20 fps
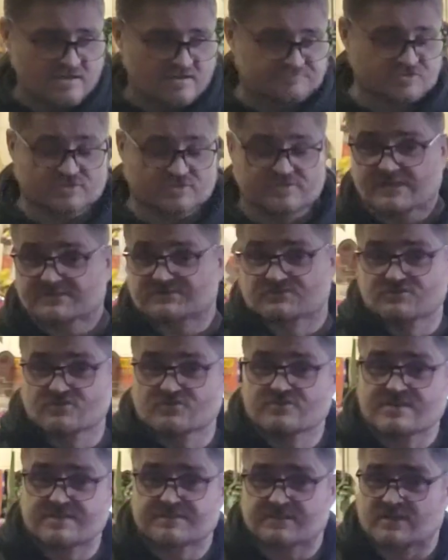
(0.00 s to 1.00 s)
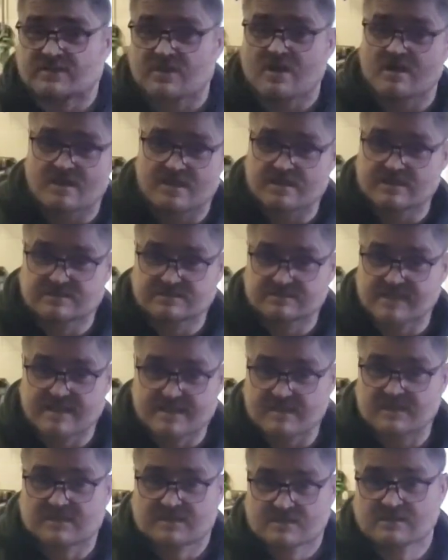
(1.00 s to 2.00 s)
done that. So the underneath of the car is
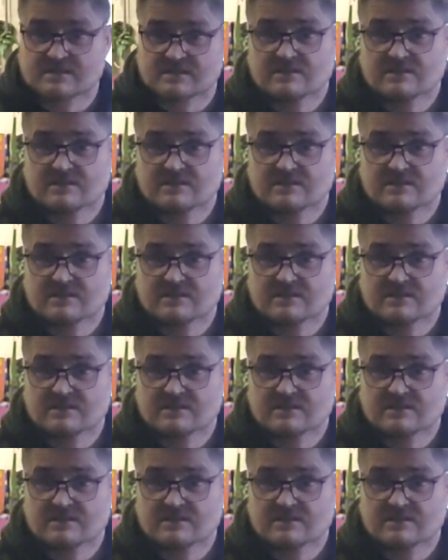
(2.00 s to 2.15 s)
like,